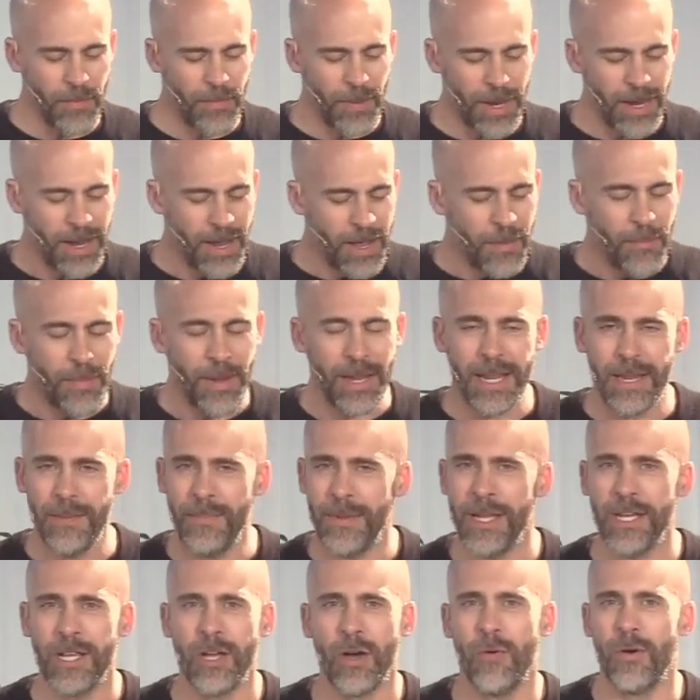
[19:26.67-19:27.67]
But it had
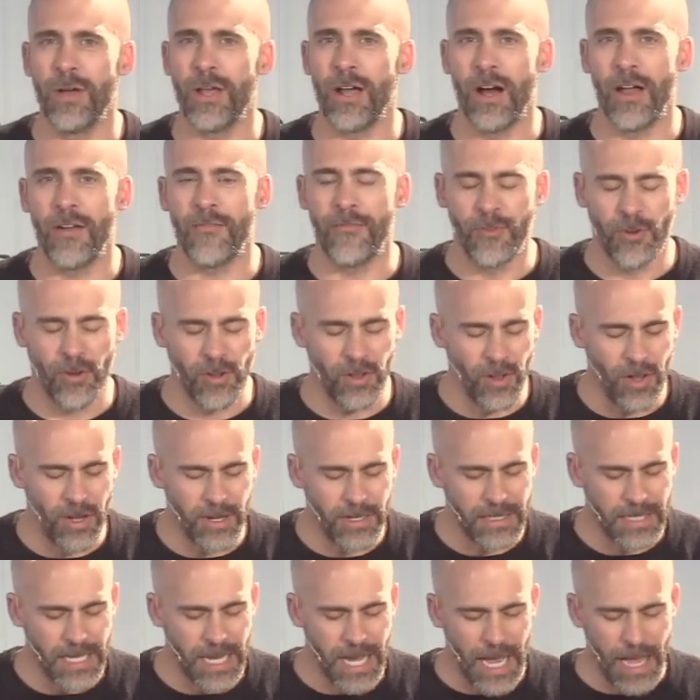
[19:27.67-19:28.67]
been going on for a long
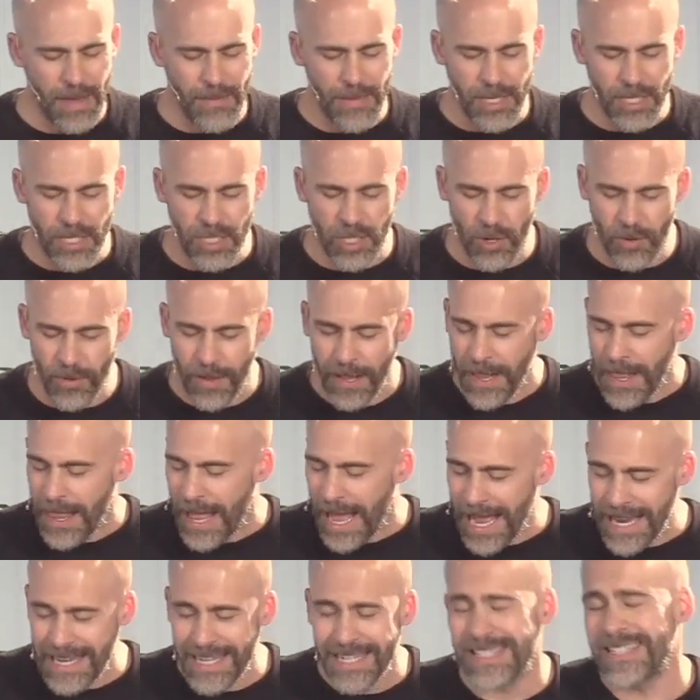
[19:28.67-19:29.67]
time, and so
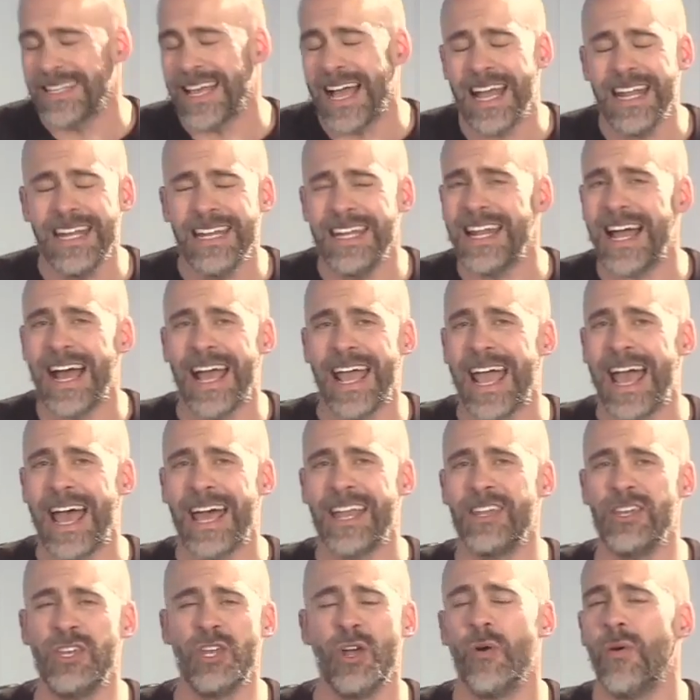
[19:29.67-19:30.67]
I decided I
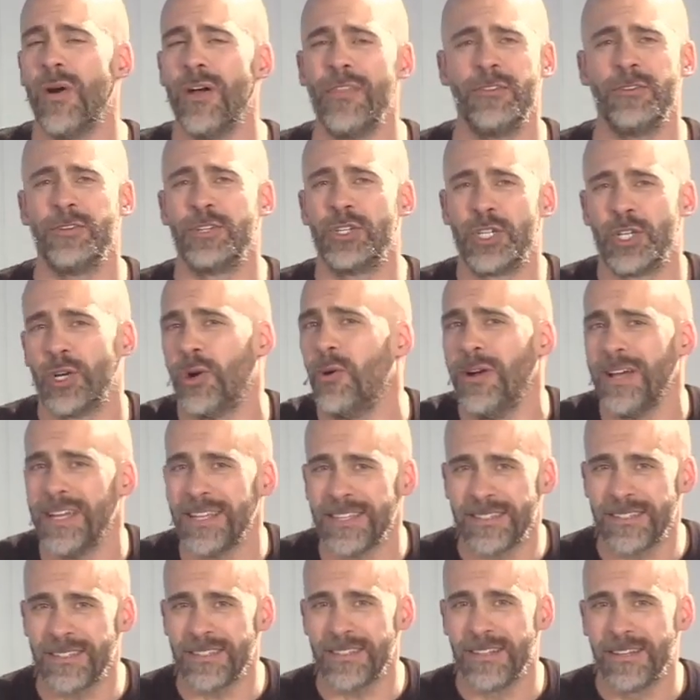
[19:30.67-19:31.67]
had no other
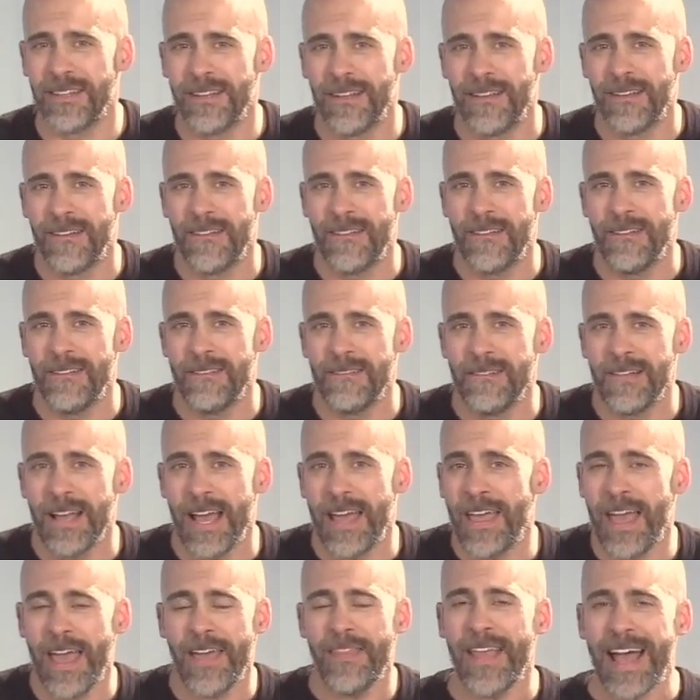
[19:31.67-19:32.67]
choice.
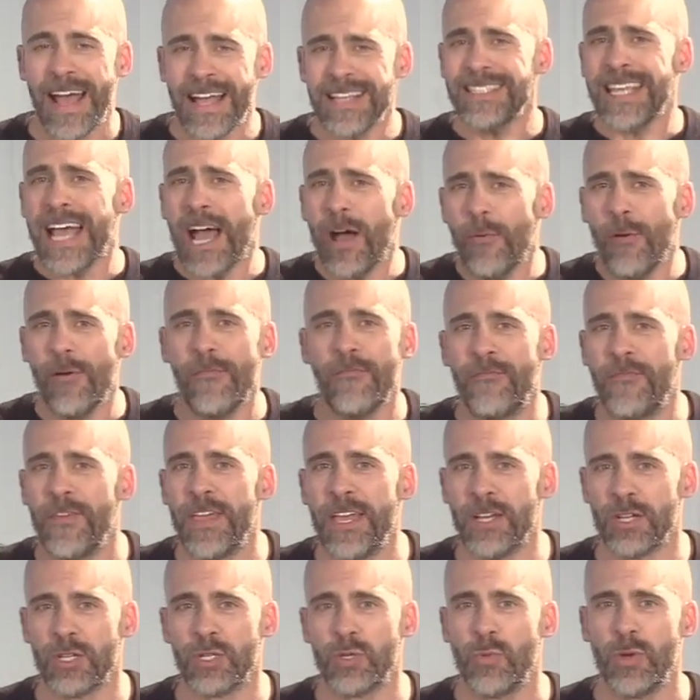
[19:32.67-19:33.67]
And that's how it
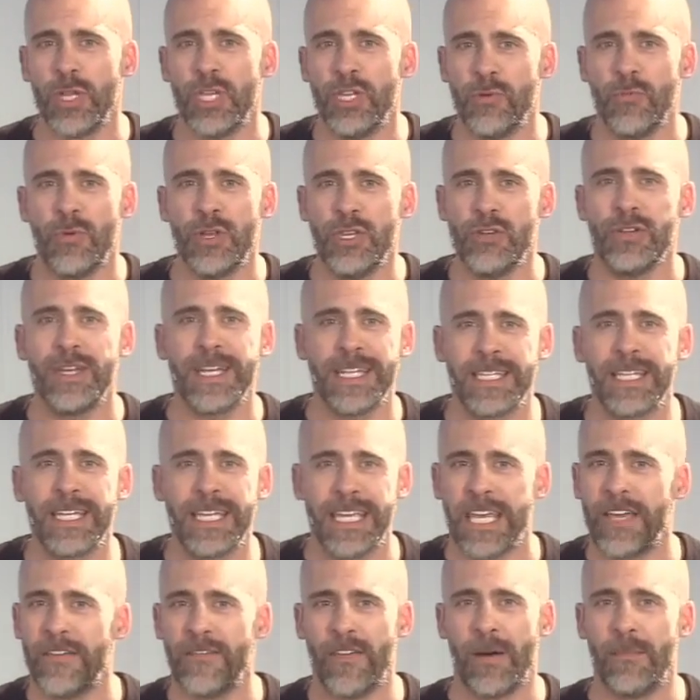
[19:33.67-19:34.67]
feels when you get to
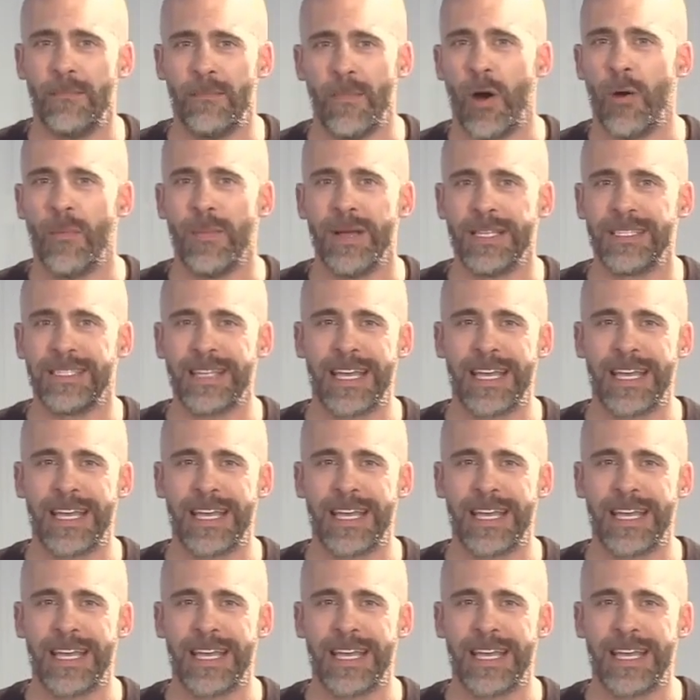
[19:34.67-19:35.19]
give up moments.